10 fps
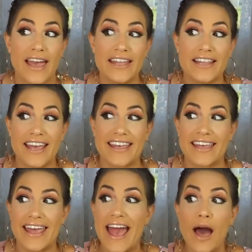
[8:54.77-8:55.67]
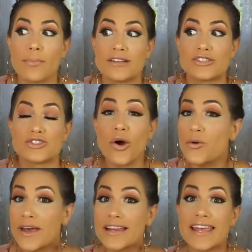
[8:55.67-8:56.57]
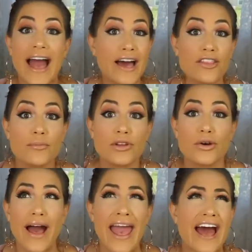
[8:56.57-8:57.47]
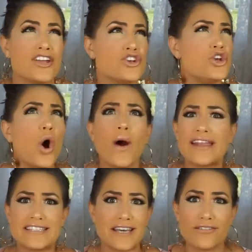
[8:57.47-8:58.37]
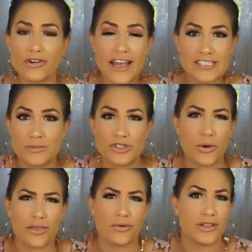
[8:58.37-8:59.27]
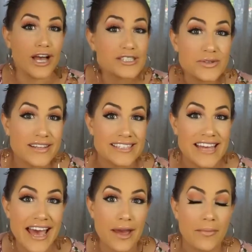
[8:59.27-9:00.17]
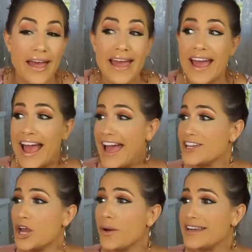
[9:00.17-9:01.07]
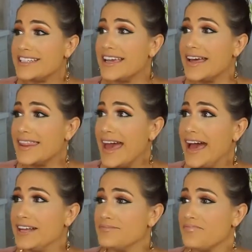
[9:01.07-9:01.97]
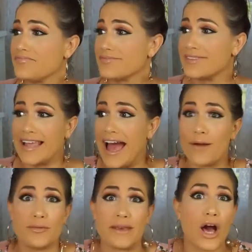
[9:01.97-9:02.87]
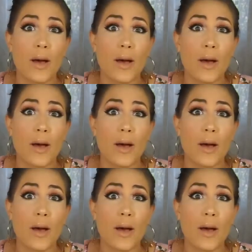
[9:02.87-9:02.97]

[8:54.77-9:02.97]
And like, it happened so quickly, out of the blue. I had no idea Verizon was going through a lawsuit at the time. I had no idea that I would be